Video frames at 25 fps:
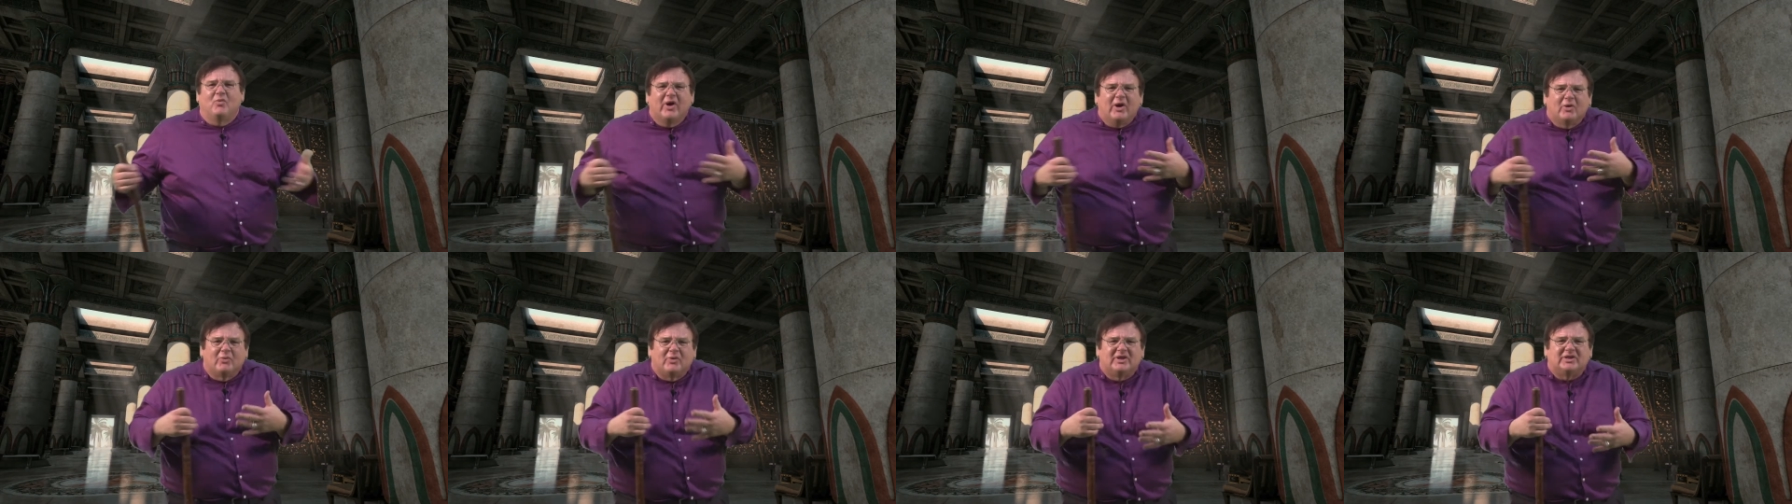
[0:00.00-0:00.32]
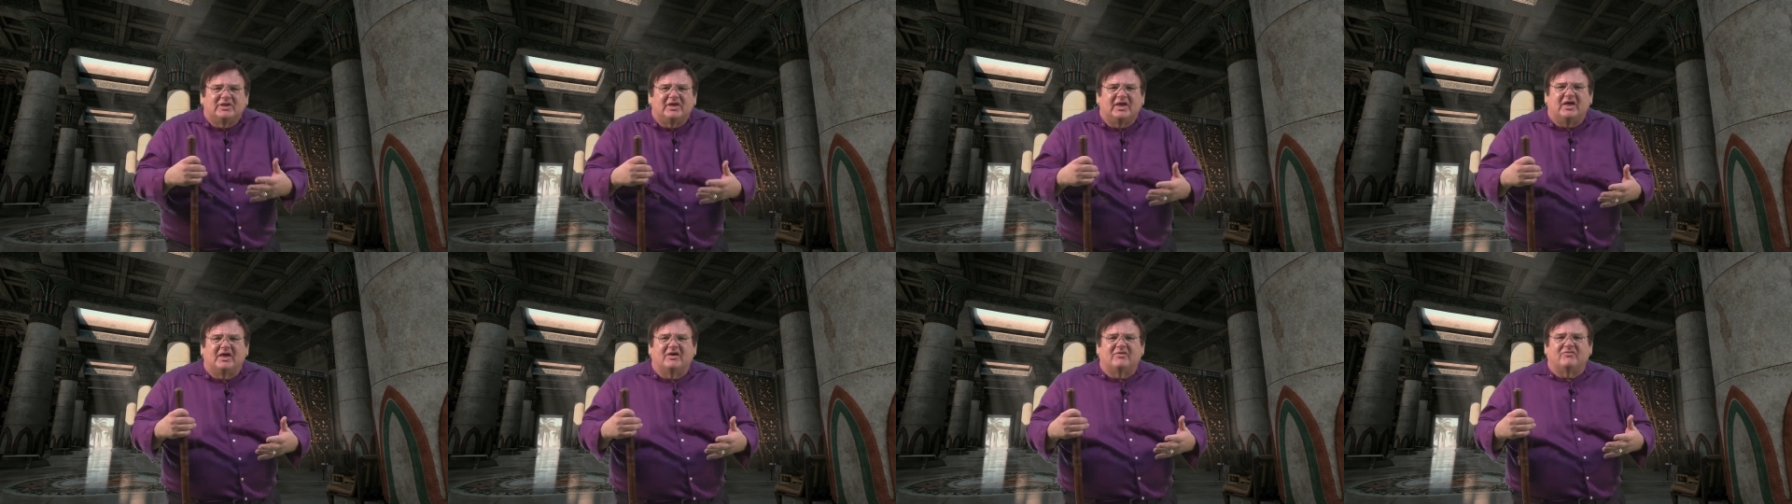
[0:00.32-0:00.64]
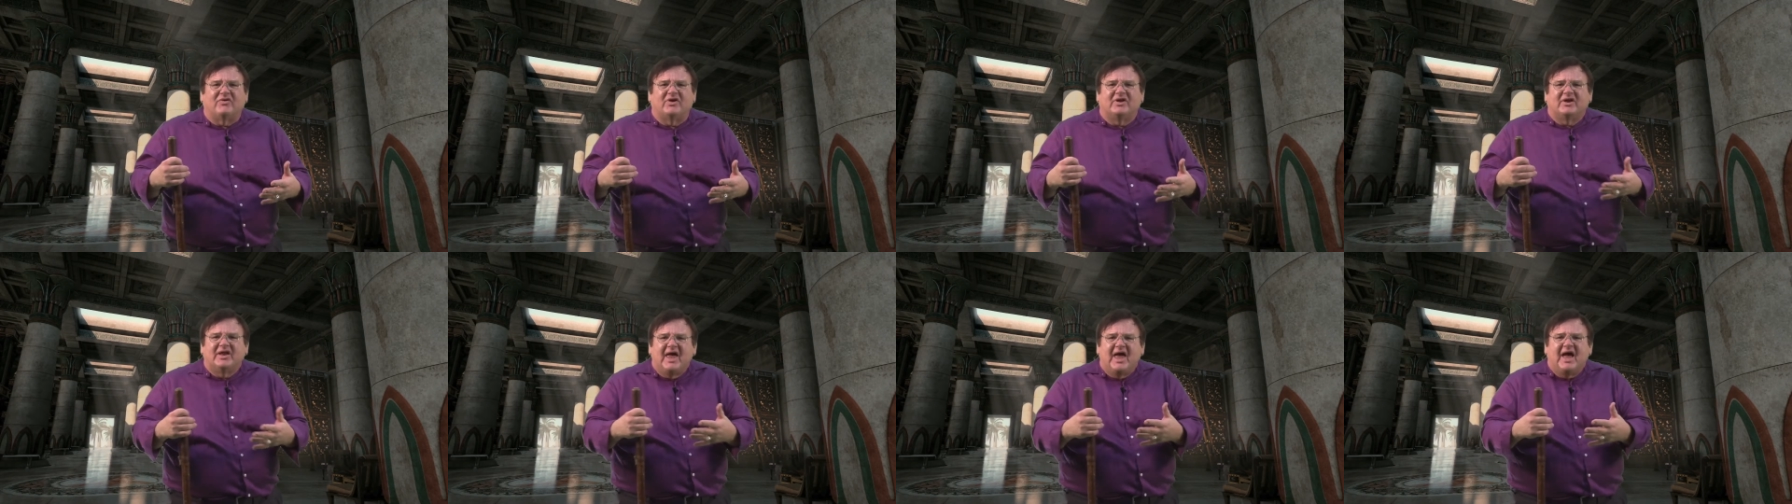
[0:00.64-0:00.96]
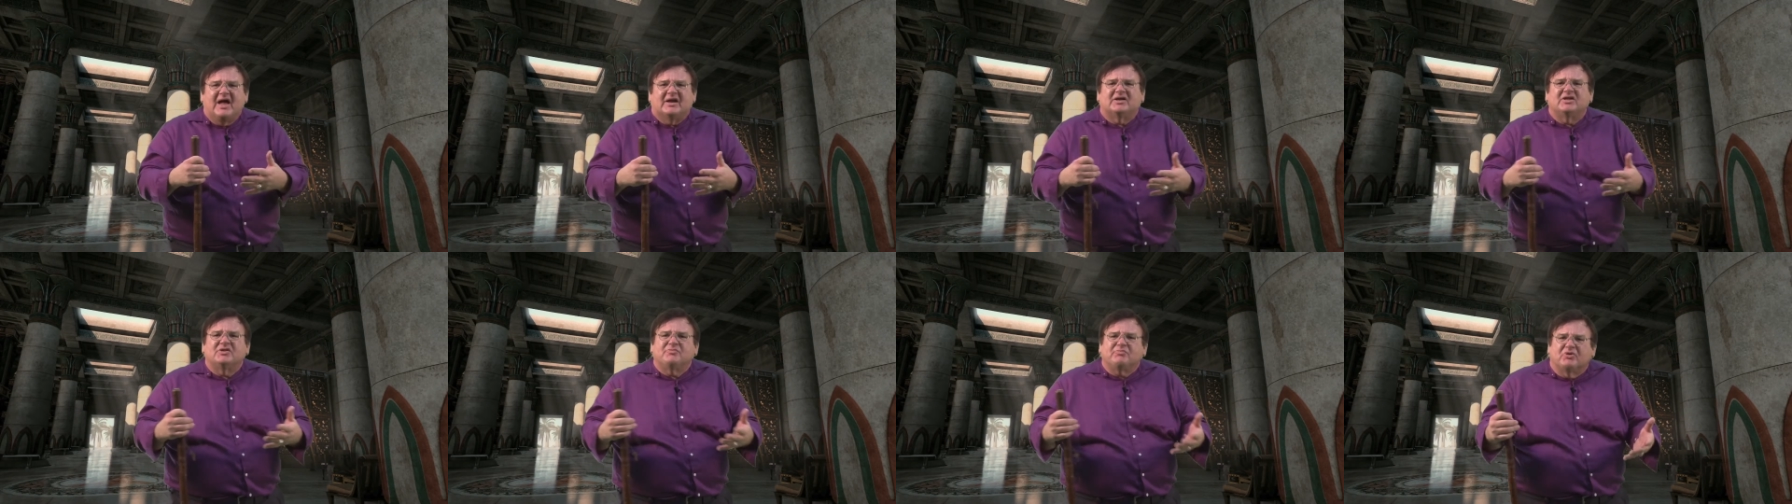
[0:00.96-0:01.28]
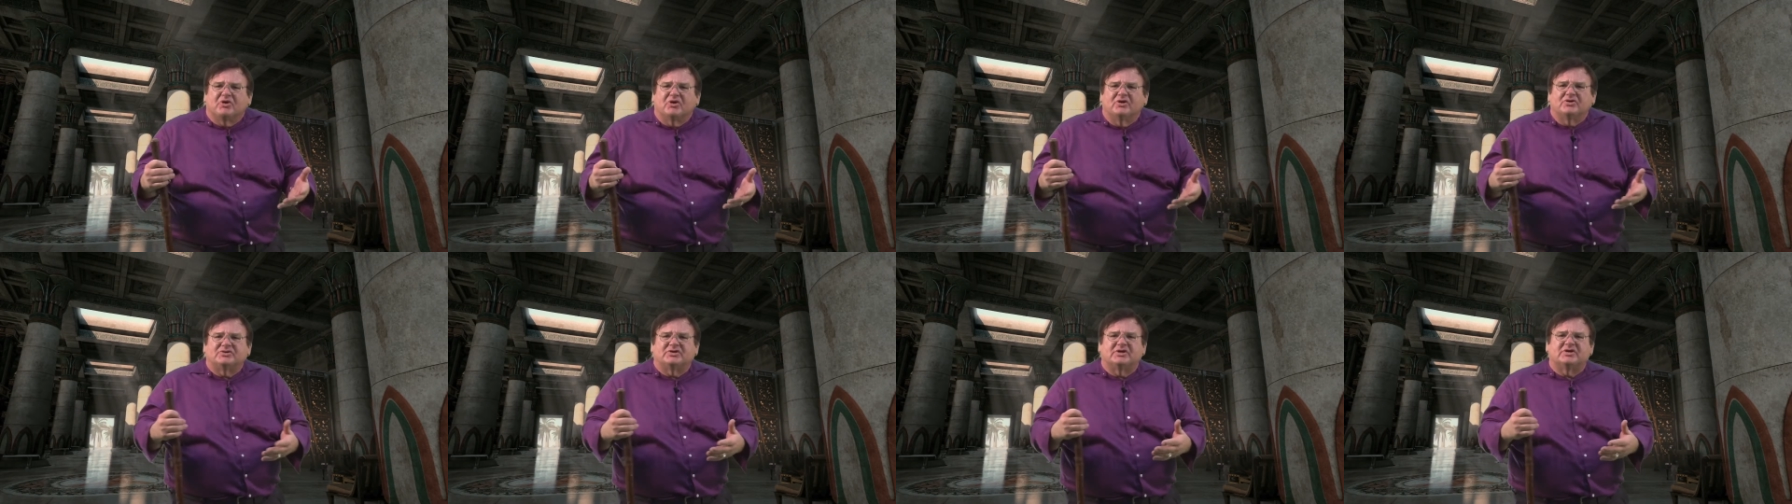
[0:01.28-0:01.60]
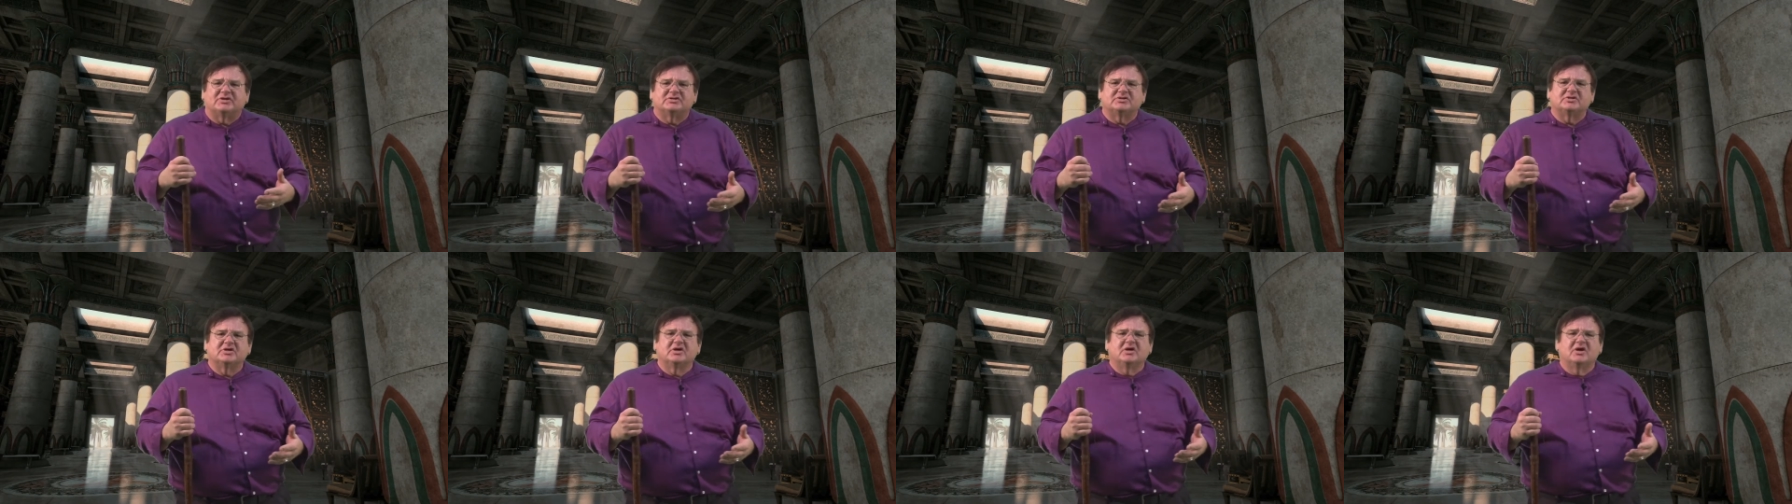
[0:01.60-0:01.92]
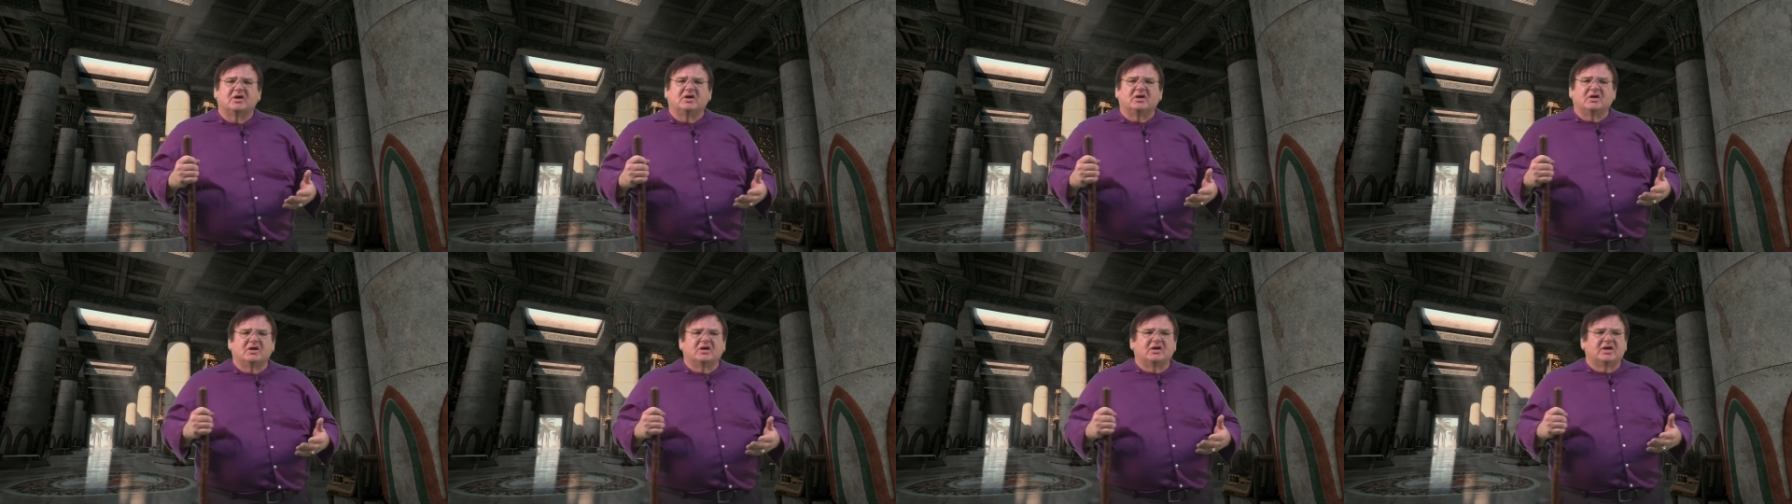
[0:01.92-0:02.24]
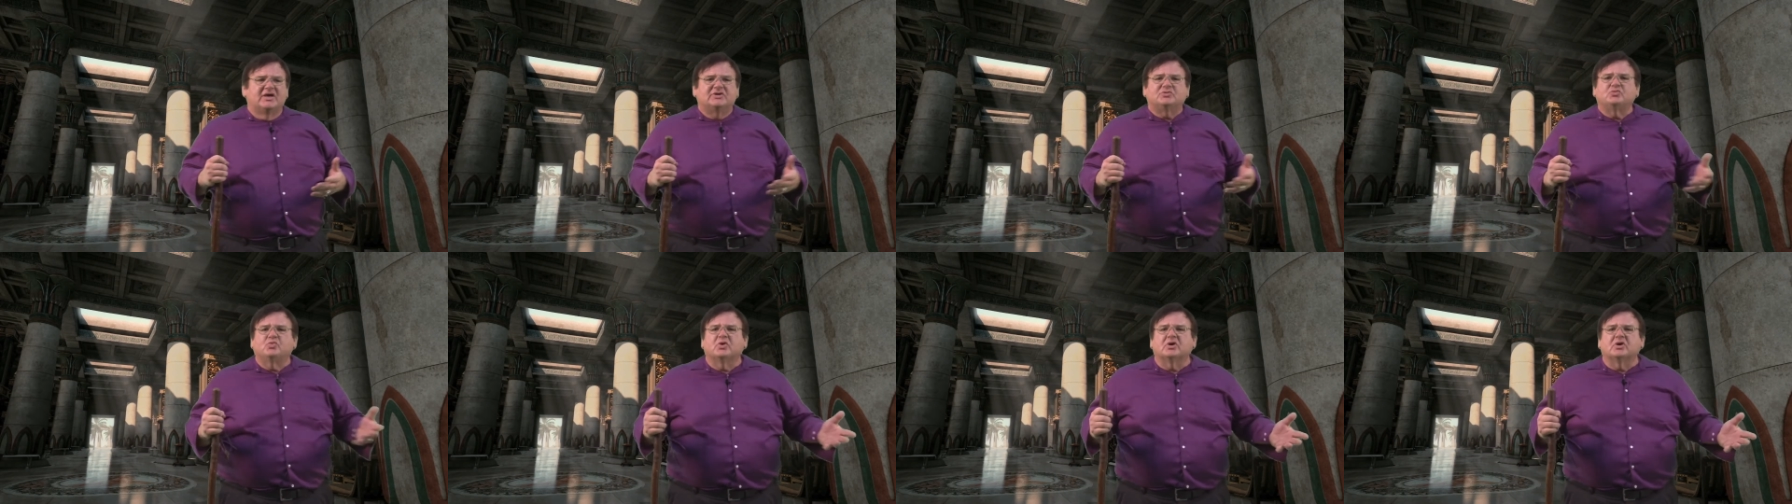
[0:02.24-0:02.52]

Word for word: where we live and act as persons, as